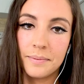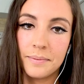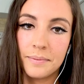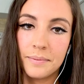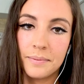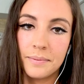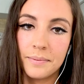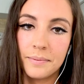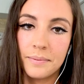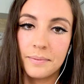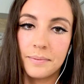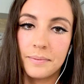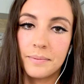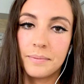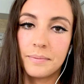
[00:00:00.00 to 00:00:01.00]

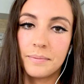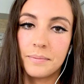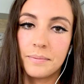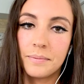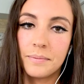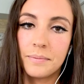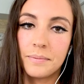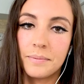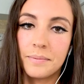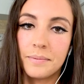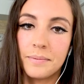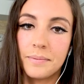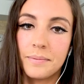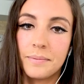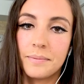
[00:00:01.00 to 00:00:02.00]

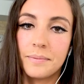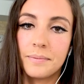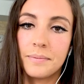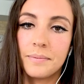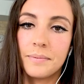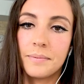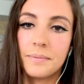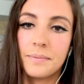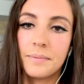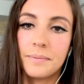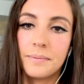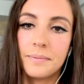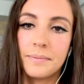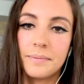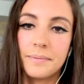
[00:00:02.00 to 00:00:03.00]

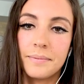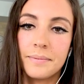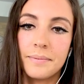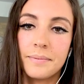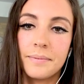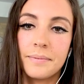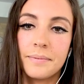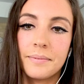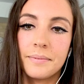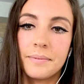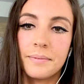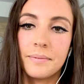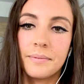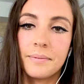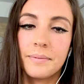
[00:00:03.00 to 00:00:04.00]

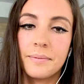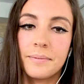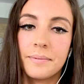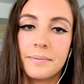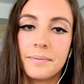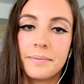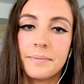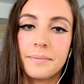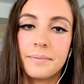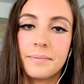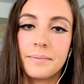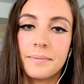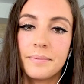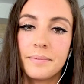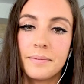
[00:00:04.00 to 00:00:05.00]

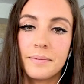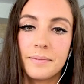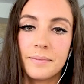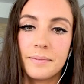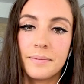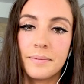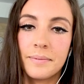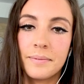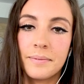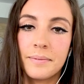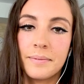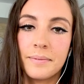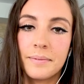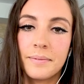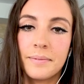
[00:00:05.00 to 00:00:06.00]

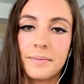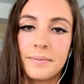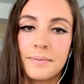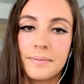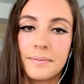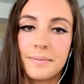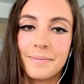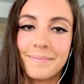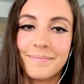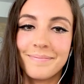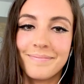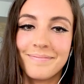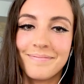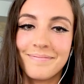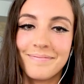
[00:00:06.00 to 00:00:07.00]

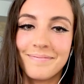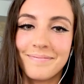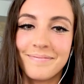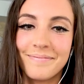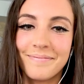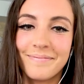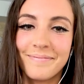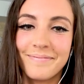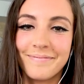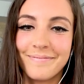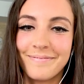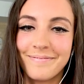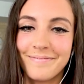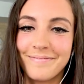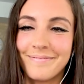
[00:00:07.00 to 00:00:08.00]
This person isn't speaking.